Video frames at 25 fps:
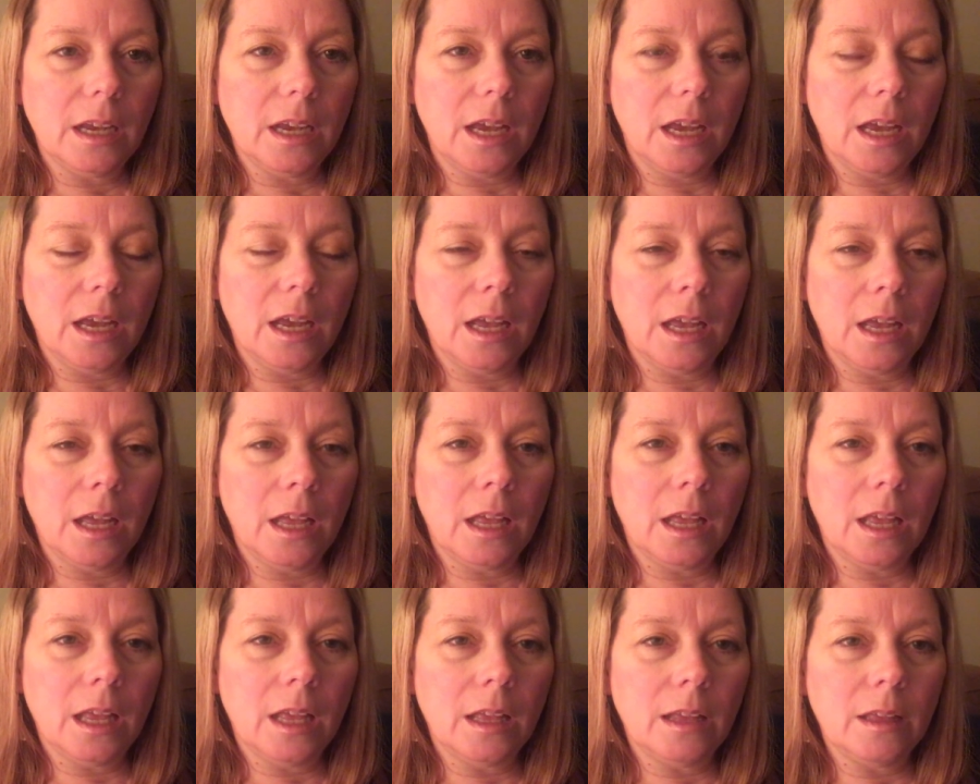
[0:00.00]

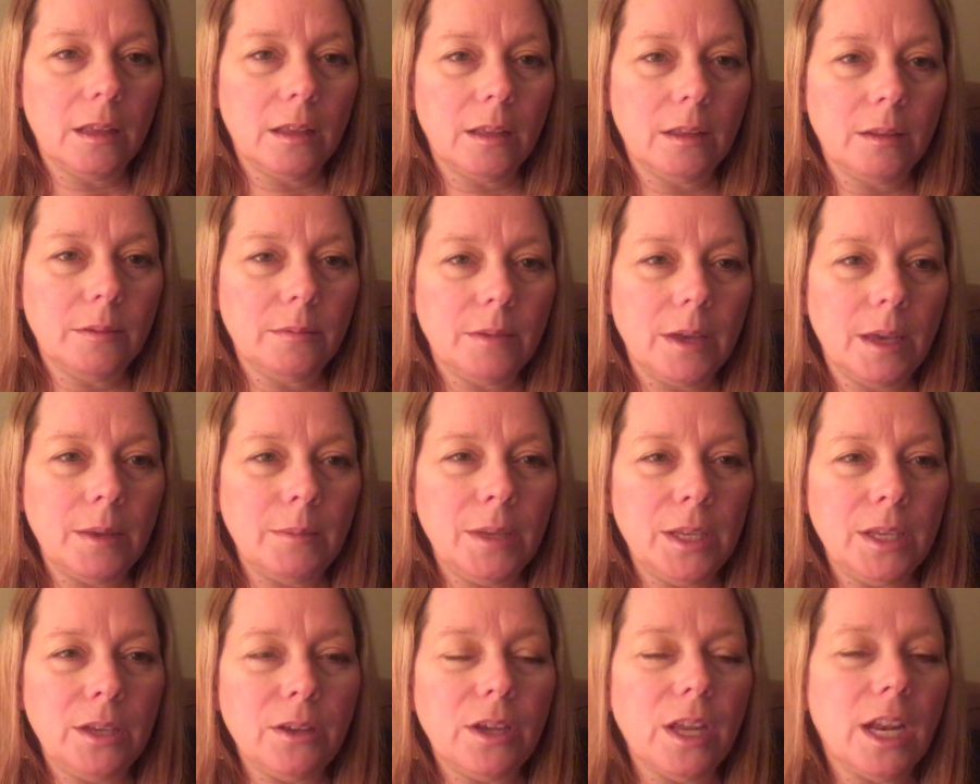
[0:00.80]
I
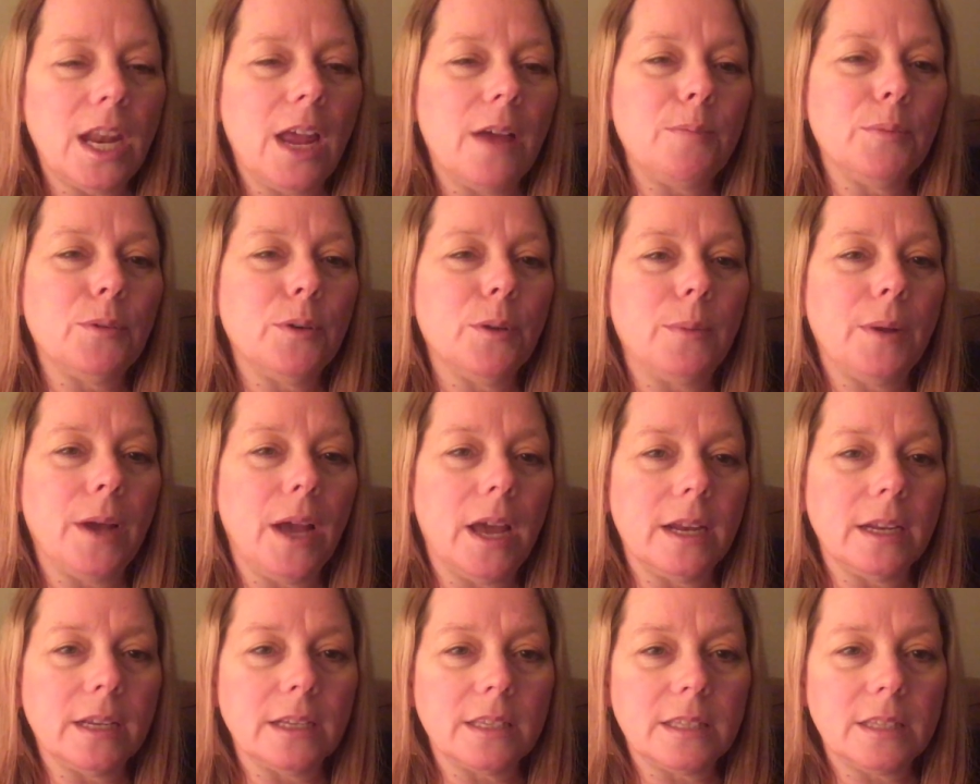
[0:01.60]
mean, you could have
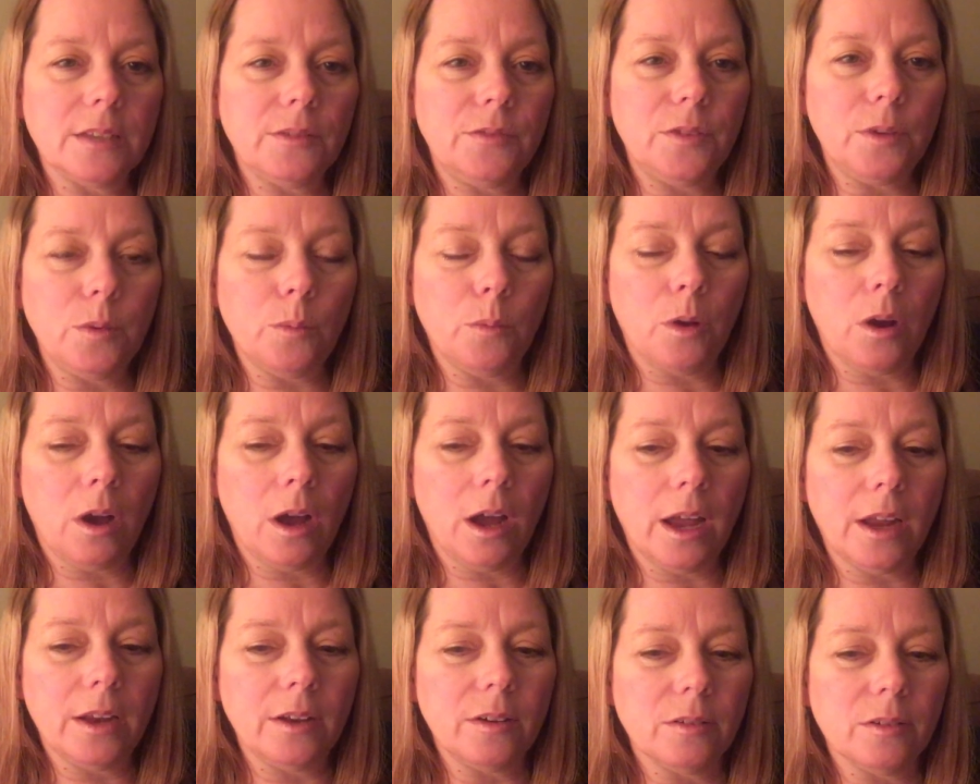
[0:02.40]
probiotics if you
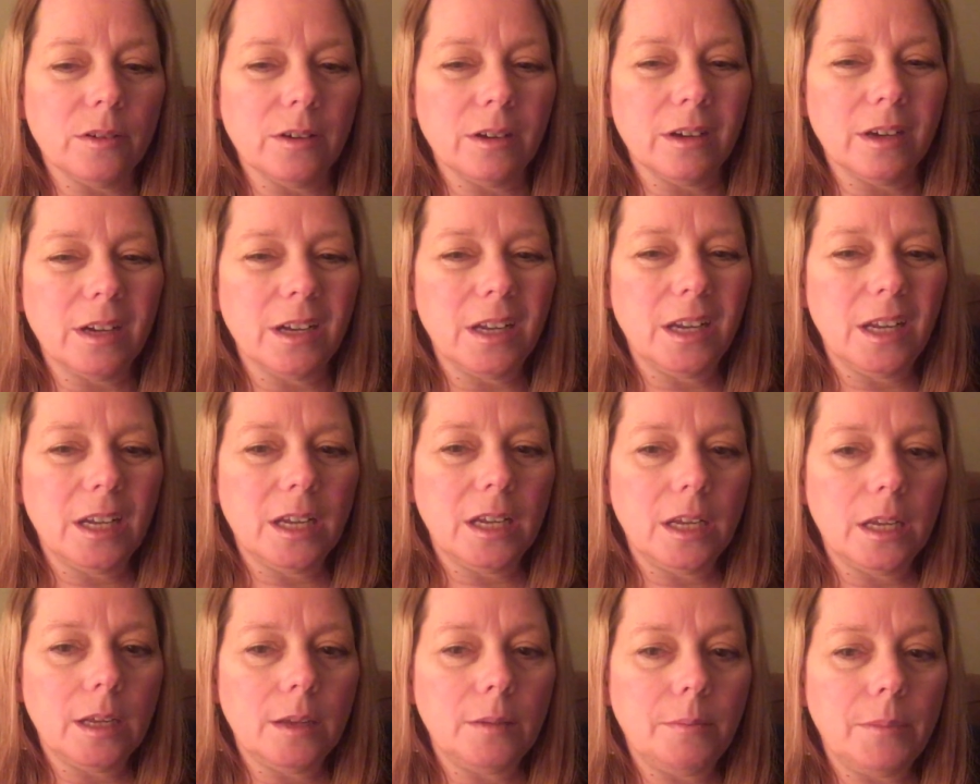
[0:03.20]
want,
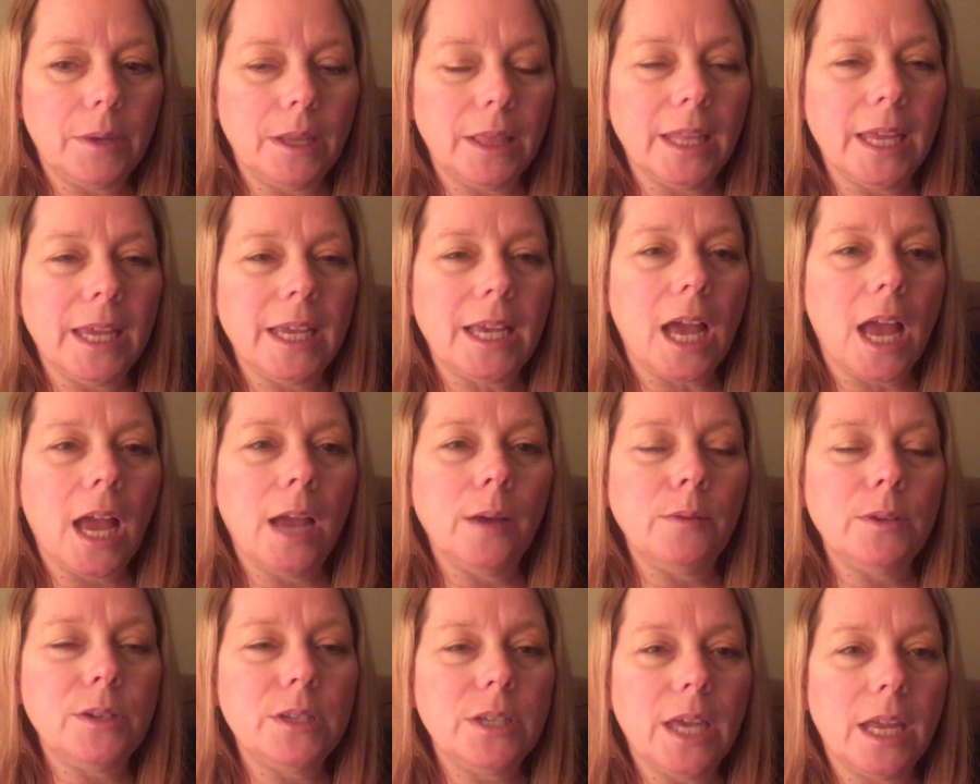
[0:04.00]
but like
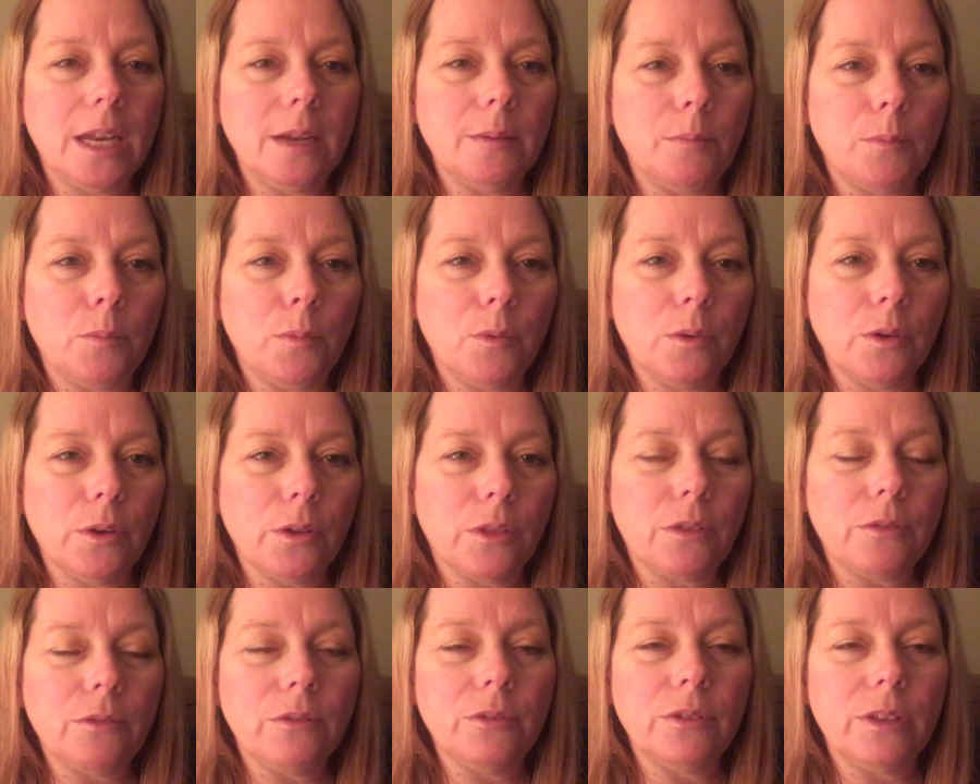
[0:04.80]
I would get it more
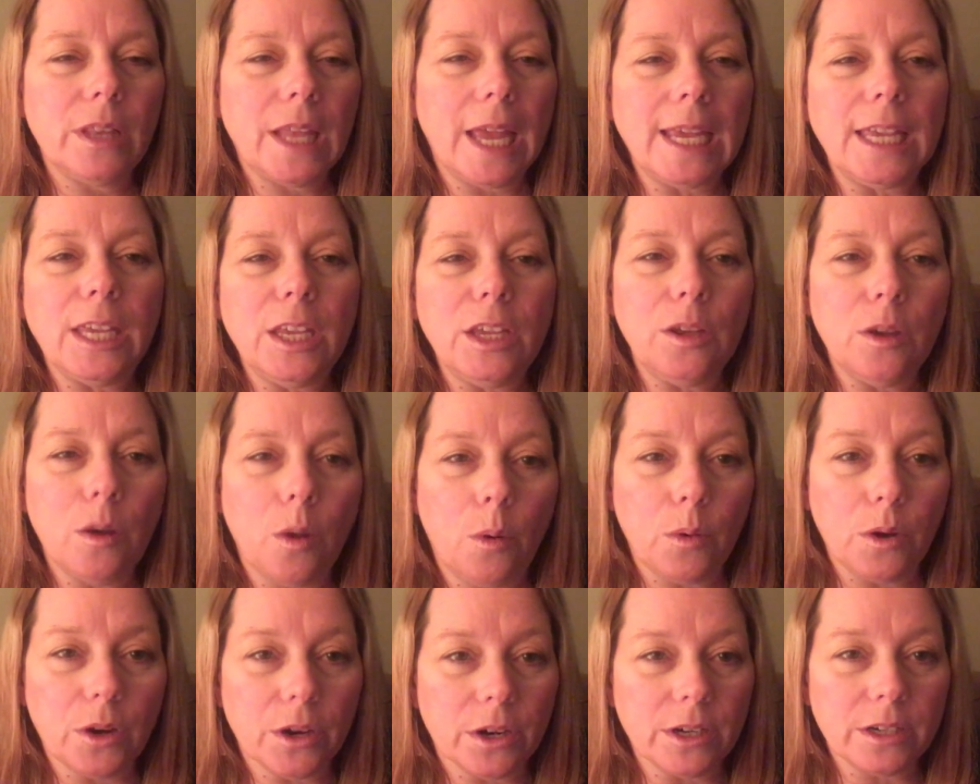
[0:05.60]
through like
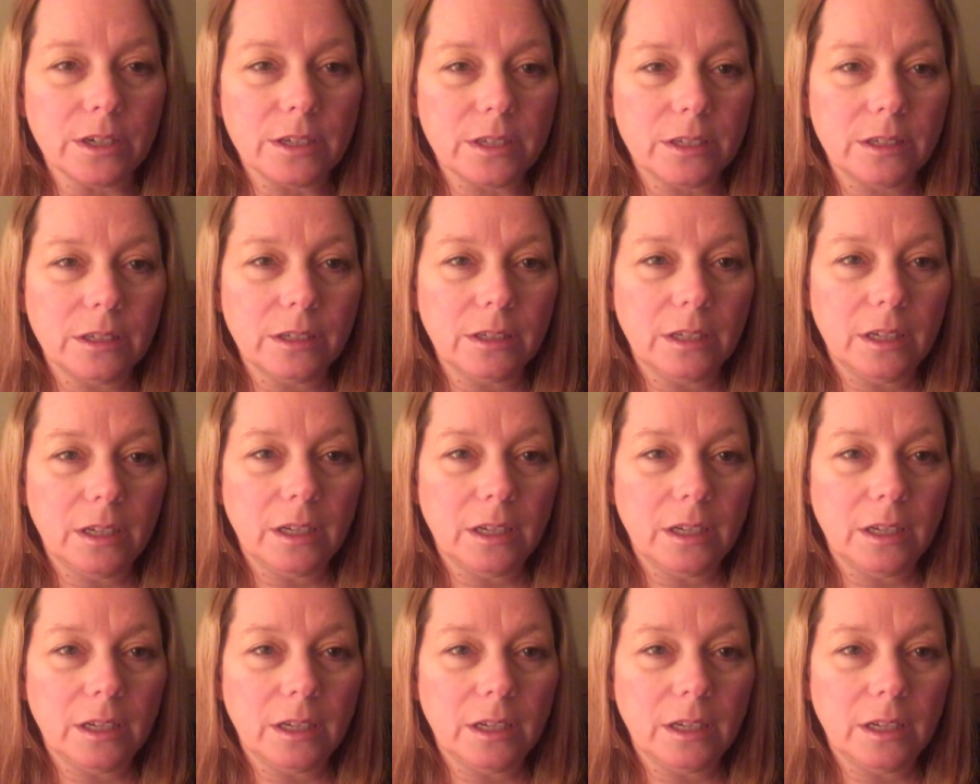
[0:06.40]
yogurt.